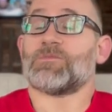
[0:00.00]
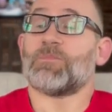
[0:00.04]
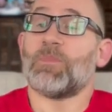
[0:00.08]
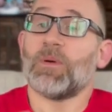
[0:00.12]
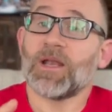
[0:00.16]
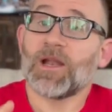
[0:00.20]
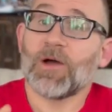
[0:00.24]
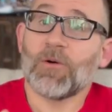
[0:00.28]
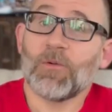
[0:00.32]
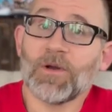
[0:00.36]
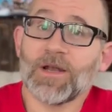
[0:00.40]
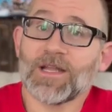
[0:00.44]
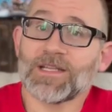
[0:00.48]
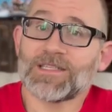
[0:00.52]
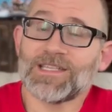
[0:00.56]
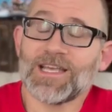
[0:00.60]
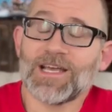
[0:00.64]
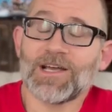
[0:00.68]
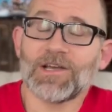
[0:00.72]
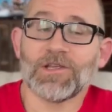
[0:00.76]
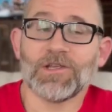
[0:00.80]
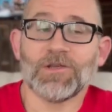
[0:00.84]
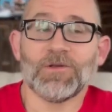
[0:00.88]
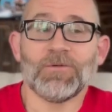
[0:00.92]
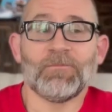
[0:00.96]
But I want to
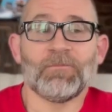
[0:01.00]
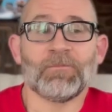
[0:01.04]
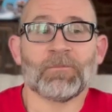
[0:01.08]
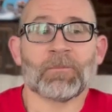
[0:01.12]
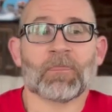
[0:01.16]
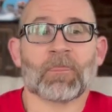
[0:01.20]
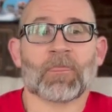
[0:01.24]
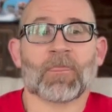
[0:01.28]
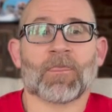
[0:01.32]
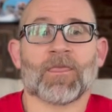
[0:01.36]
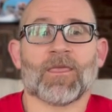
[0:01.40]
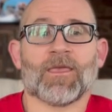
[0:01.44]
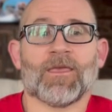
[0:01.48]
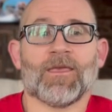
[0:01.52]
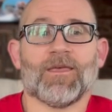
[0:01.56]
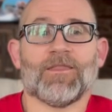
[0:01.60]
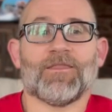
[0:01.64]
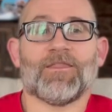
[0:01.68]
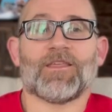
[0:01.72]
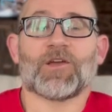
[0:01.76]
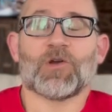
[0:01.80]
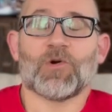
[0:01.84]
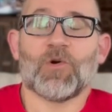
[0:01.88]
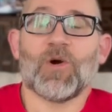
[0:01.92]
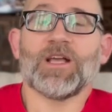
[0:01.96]
tell you,
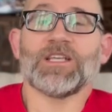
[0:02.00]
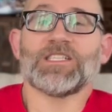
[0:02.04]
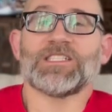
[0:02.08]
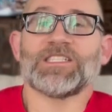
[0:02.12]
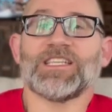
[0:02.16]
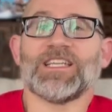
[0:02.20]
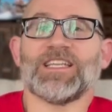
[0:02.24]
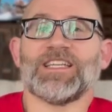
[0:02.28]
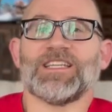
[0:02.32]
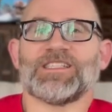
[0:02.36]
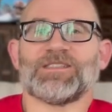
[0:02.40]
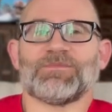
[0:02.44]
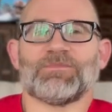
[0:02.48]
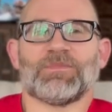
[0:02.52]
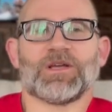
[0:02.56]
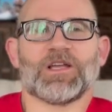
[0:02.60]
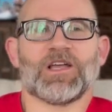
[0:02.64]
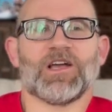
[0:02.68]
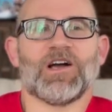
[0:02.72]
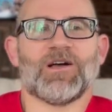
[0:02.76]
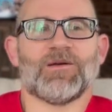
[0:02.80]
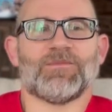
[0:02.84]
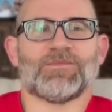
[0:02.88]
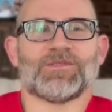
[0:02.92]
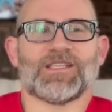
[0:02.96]
the question
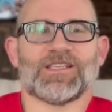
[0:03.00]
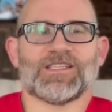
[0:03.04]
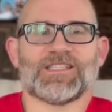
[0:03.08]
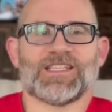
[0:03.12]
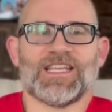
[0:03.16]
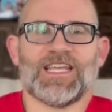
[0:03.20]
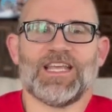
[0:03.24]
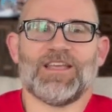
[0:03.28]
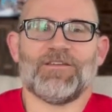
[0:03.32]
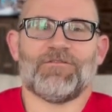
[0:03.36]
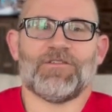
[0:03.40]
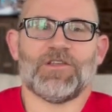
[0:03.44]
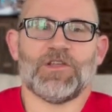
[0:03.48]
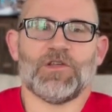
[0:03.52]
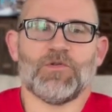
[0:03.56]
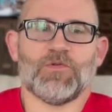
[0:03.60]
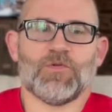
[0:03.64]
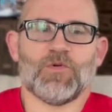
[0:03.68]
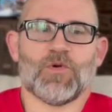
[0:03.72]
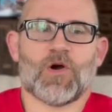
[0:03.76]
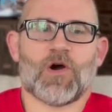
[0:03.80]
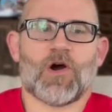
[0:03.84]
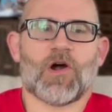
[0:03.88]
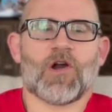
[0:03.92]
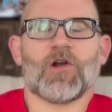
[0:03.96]
becomes is if
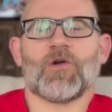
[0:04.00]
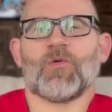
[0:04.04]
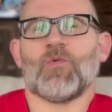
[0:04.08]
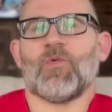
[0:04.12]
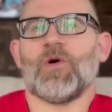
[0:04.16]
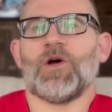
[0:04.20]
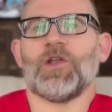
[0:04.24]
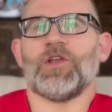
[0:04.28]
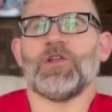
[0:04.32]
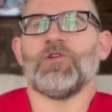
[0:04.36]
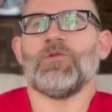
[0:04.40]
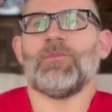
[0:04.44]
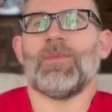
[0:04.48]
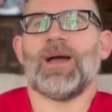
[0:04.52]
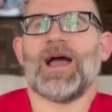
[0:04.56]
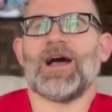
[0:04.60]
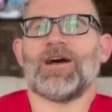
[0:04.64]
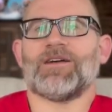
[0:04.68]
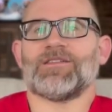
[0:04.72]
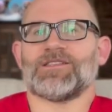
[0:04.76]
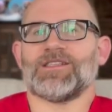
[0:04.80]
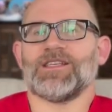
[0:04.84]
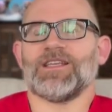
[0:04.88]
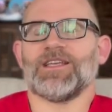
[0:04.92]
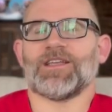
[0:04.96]
you aren't one who
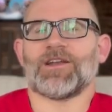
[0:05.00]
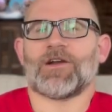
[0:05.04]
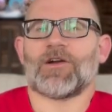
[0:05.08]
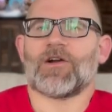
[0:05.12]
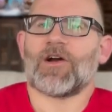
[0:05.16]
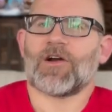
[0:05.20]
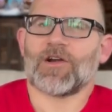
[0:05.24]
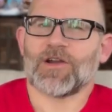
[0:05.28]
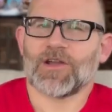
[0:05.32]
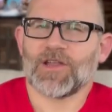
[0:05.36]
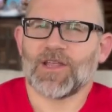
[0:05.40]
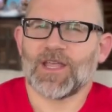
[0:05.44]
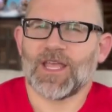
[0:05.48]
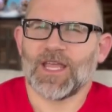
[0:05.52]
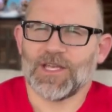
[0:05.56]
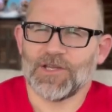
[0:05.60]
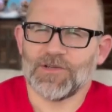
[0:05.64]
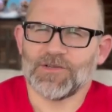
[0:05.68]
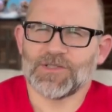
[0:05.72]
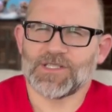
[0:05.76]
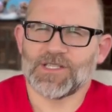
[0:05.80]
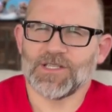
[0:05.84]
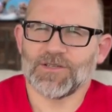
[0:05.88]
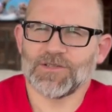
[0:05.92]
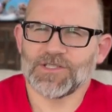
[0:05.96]
bows in, can
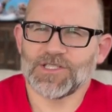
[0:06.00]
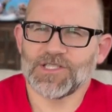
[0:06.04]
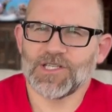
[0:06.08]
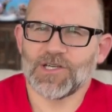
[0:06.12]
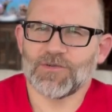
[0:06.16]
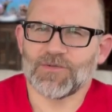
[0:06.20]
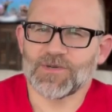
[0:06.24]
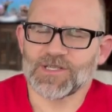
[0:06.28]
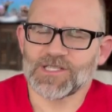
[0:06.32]
you still show